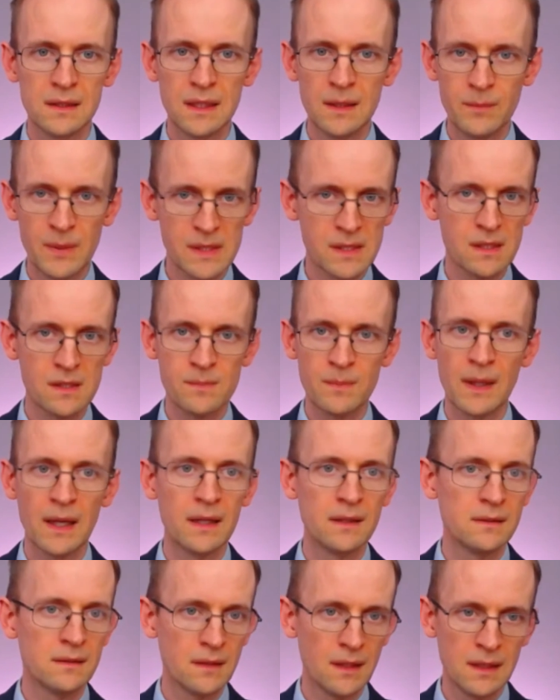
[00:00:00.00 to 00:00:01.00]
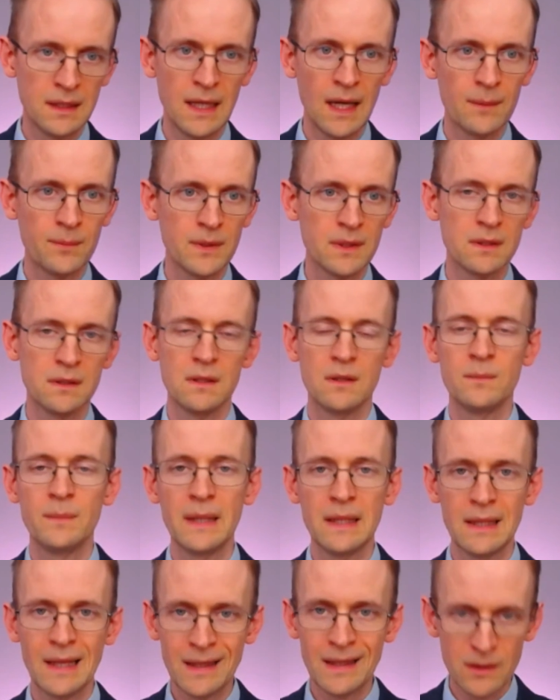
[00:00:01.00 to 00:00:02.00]
the business plan and the applicant had
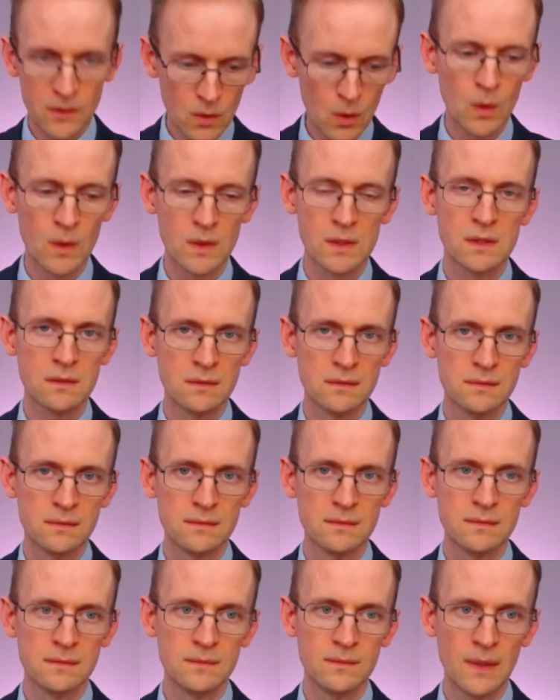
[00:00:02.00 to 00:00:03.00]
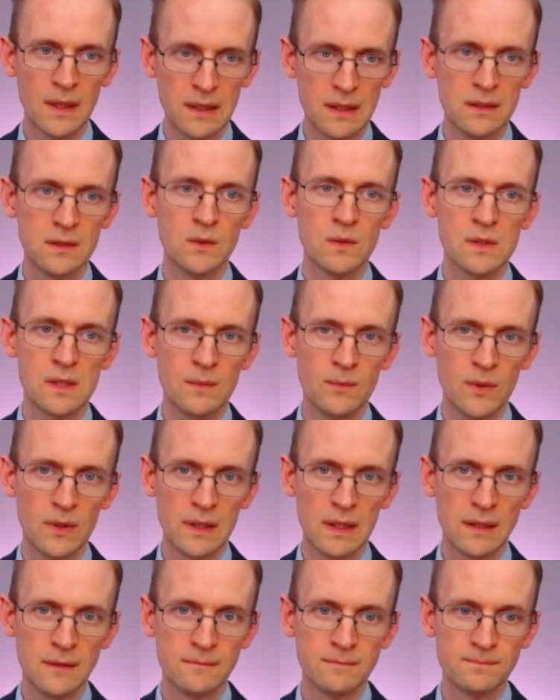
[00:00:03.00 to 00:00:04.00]
been endorsed by an endorsing
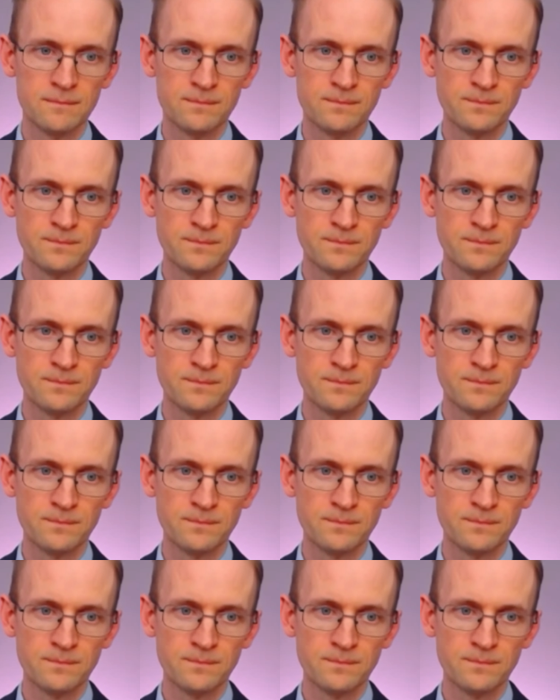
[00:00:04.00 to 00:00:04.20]
body.